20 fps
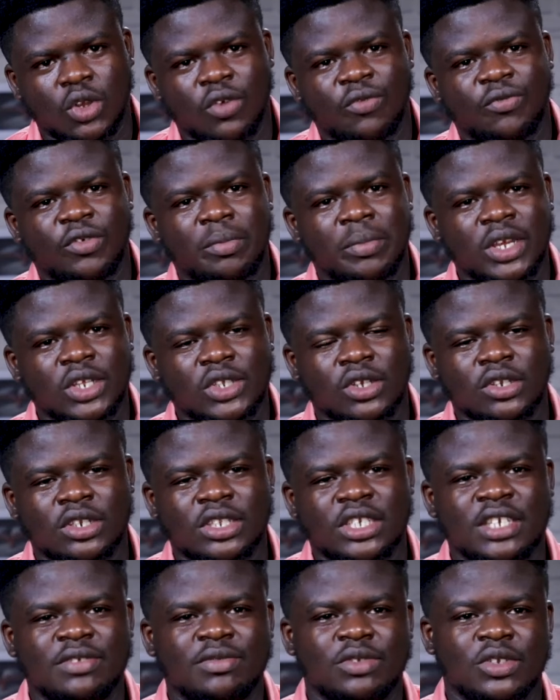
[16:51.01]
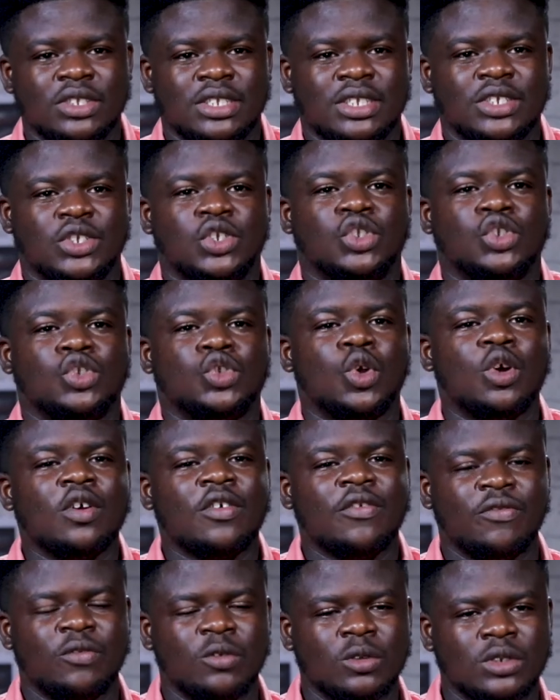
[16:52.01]
confirmation gives us a
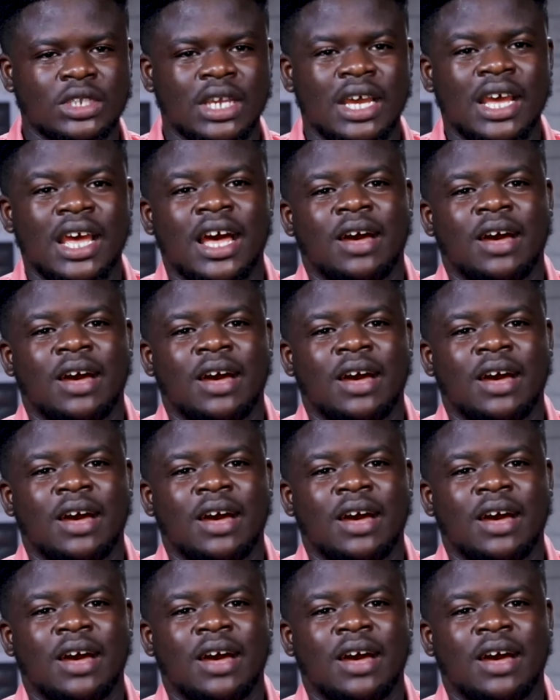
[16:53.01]
strong foot